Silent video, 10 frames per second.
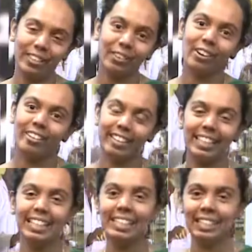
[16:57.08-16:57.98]
already
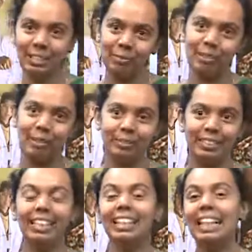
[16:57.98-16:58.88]
learned about
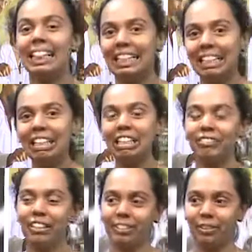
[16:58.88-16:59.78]
the third
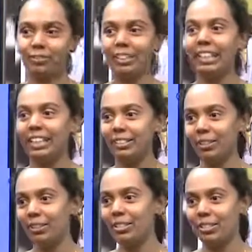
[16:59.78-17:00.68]
effect of the heat
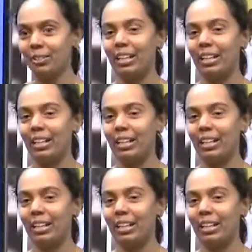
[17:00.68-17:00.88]
also.